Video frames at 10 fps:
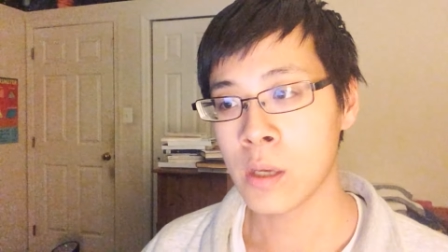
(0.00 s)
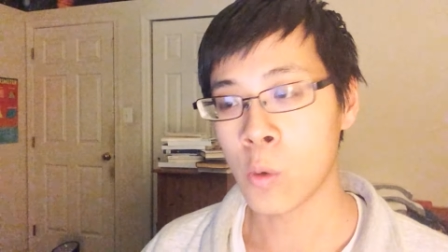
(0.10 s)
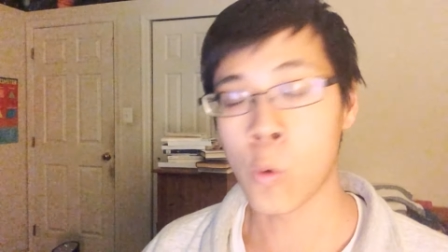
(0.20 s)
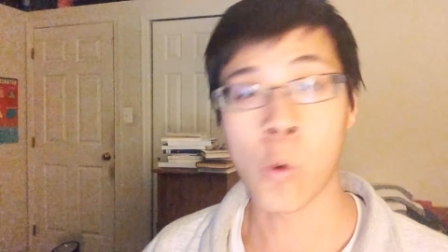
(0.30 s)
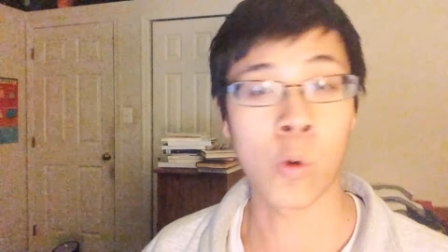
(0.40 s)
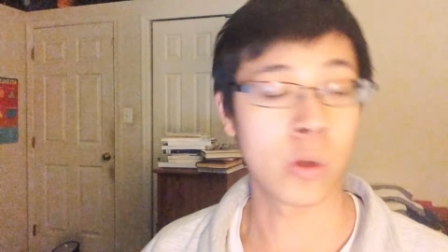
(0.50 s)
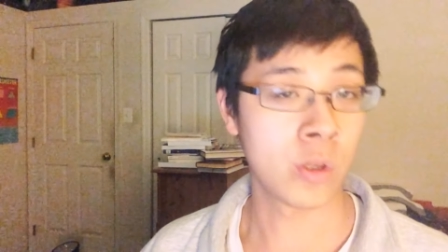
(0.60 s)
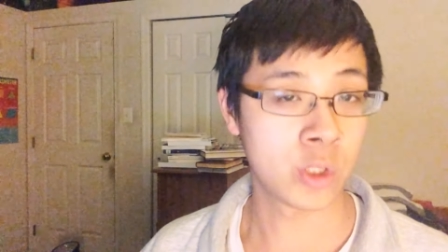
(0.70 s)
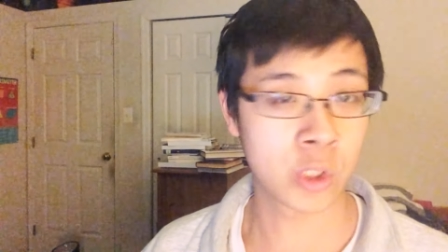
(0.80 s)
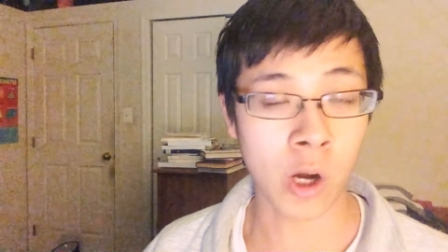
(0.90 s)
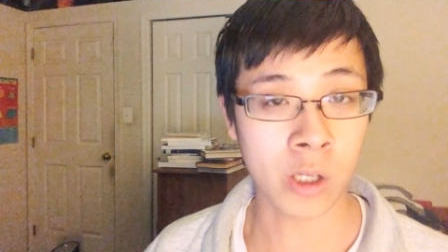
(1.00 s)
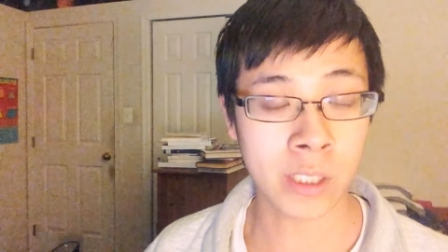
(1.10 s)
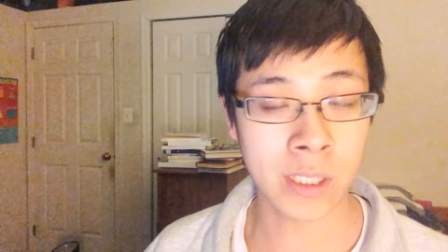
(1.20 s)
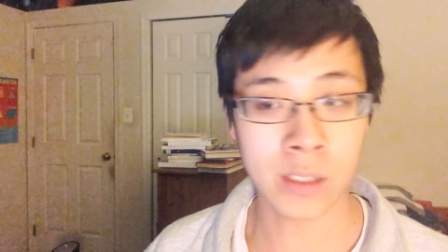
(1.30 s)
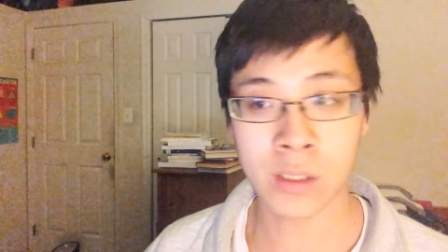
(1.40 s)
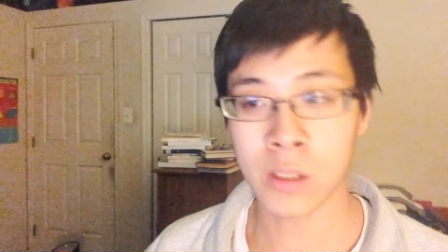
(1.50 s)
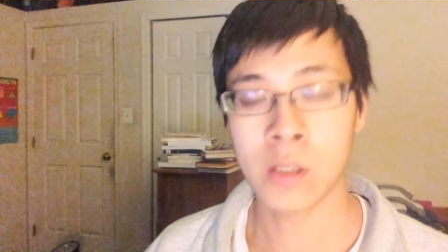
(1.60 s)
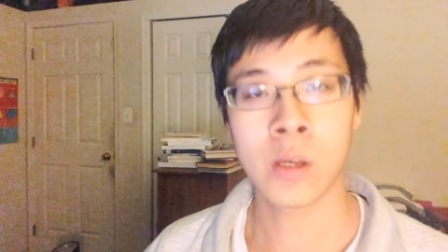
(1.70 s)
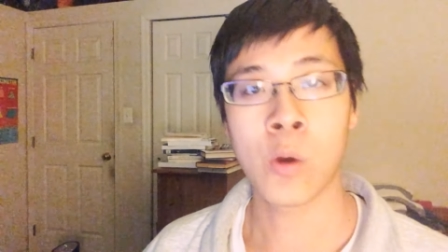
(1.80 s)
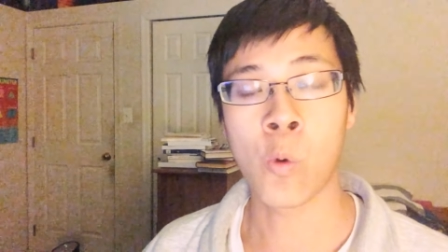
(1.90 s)
or jogging
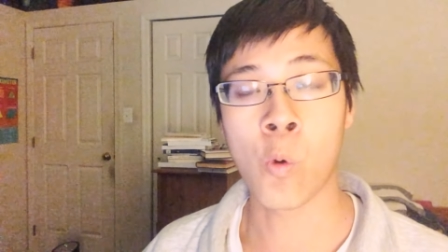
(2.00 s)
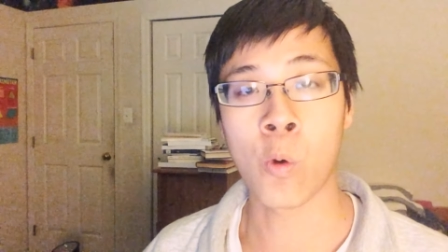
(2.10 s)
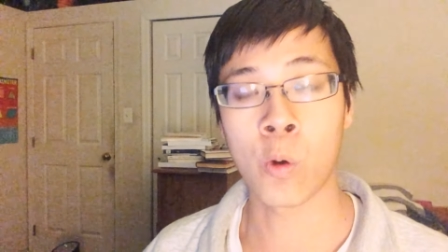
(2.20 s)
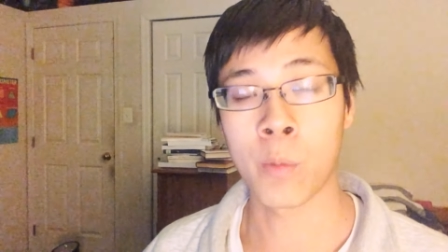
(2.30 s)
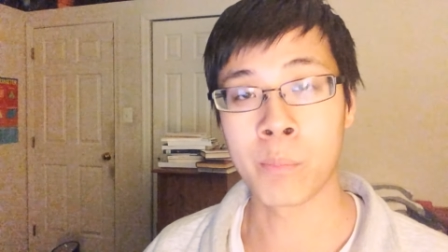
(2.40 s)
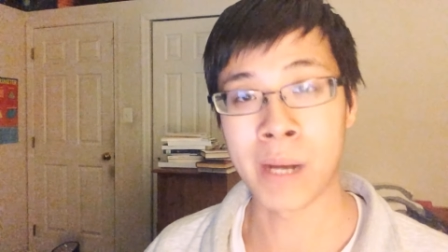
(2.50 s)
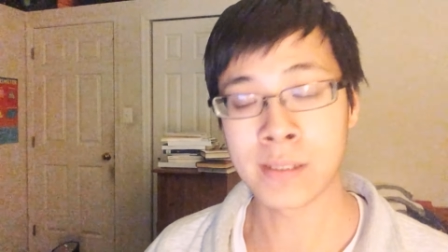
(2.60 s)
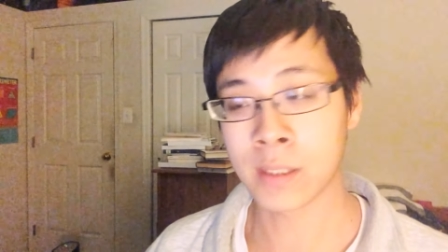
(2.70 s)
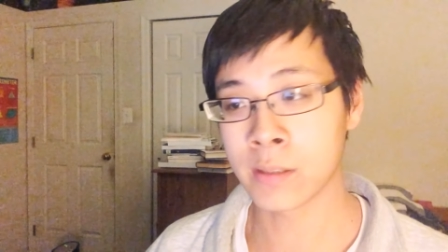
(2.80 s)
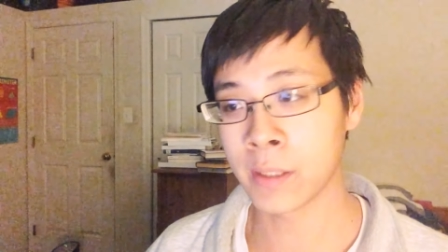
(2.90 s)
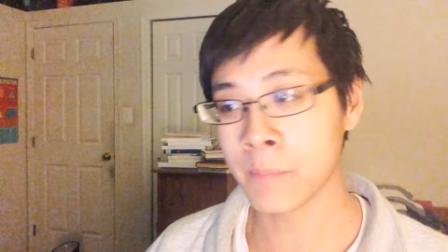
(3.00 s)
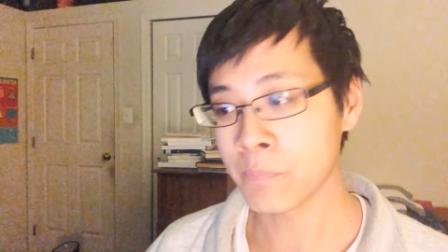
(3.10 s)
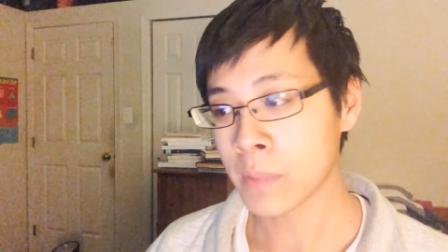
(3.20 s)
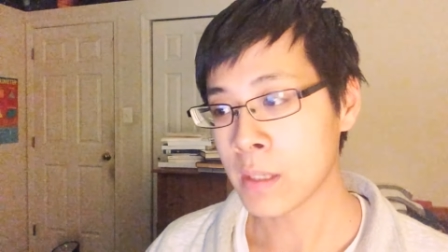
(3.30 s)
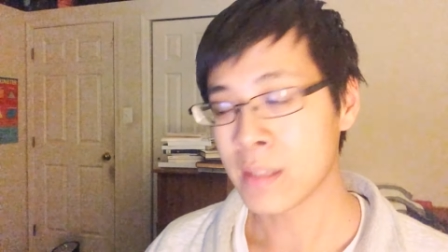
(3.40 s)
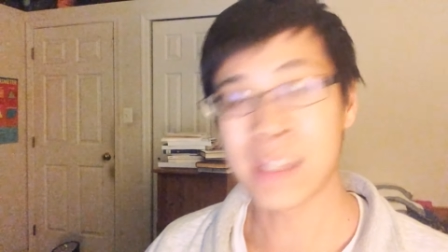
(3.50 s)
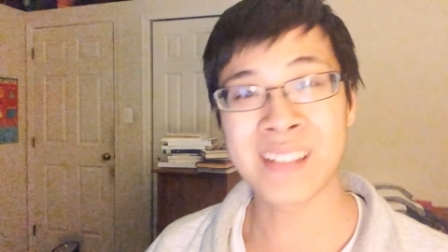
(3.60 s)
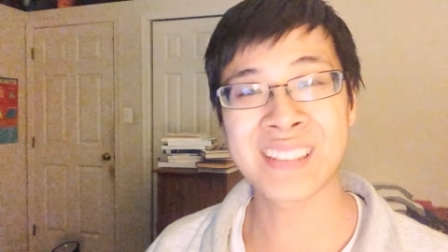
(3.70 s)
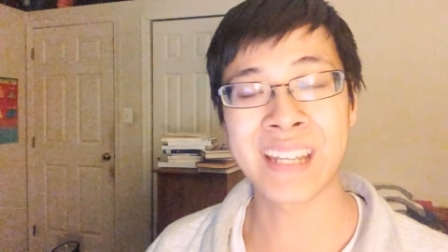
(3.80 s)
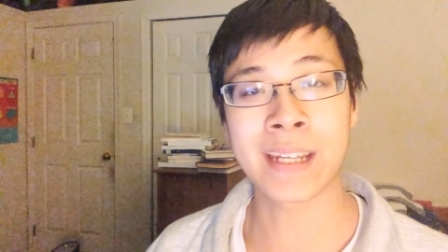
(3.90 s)
or bicycling,
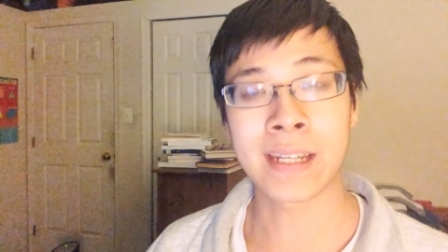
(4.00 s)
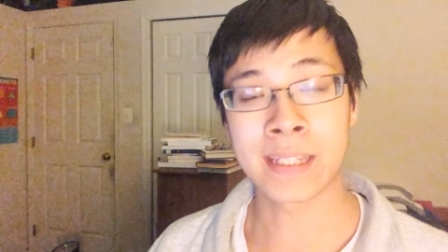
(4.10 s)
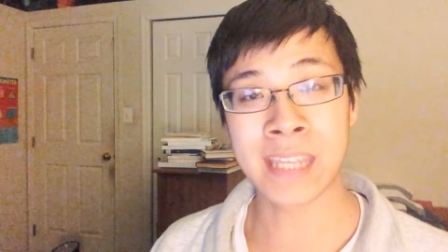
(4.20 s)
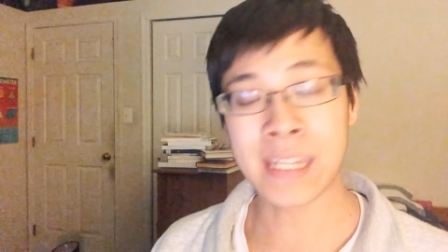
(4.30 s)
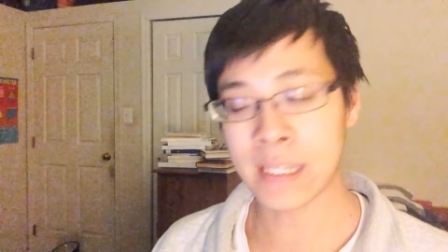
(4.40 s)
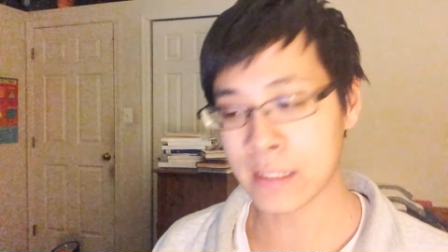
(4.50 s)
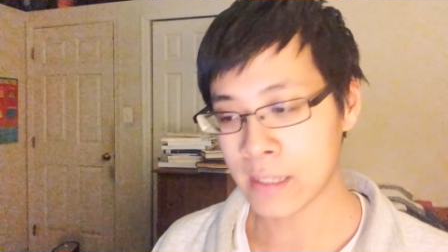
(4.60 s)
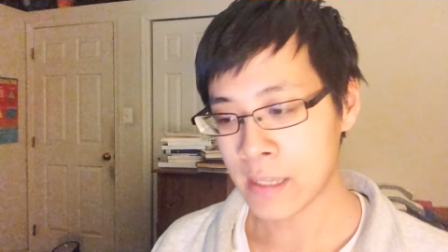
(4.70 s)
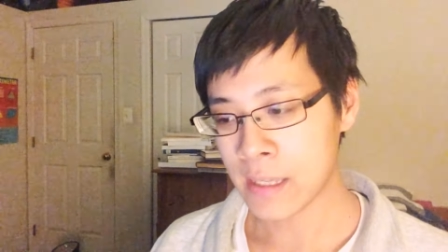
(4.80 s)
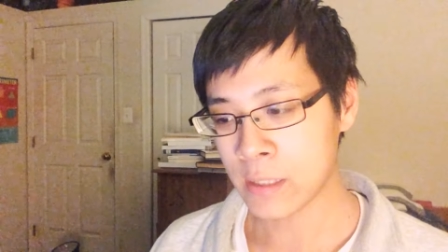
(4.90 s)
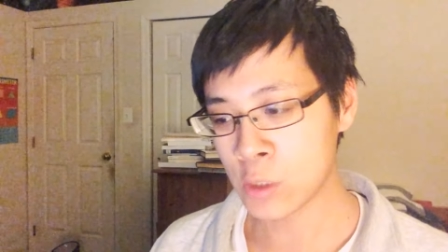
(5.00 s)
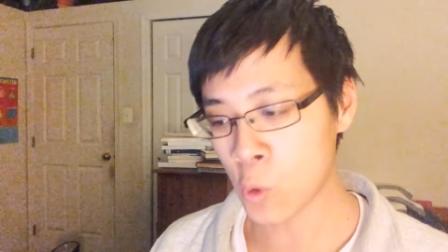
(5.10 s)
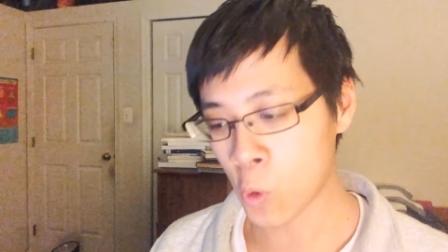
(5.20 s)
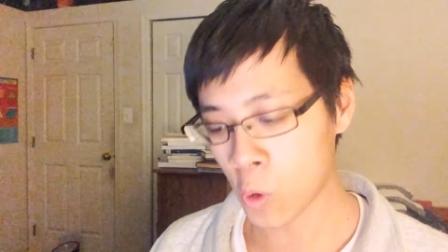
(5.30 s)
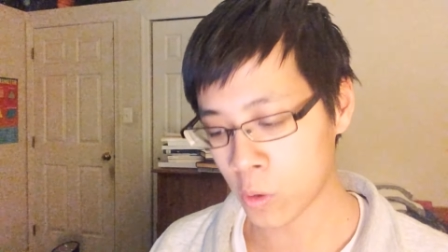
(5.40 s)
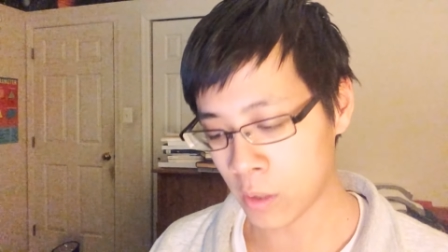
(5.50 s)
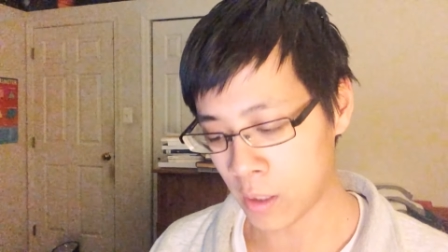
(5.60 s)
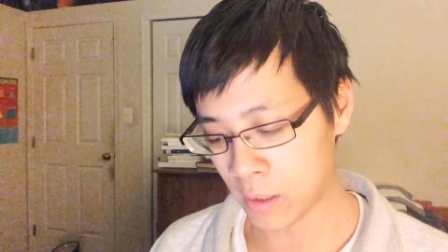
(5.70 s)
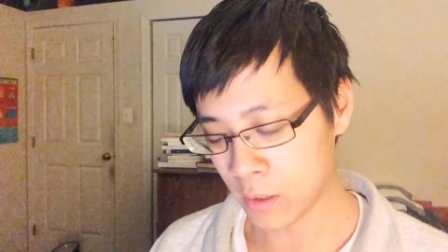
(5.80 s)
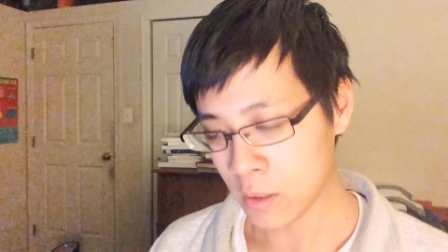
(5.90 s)
things like getting your
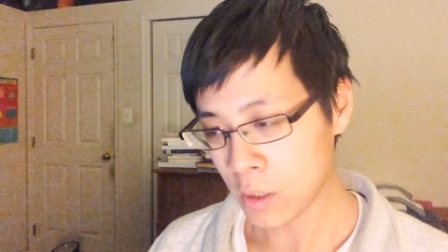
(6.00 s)
uh,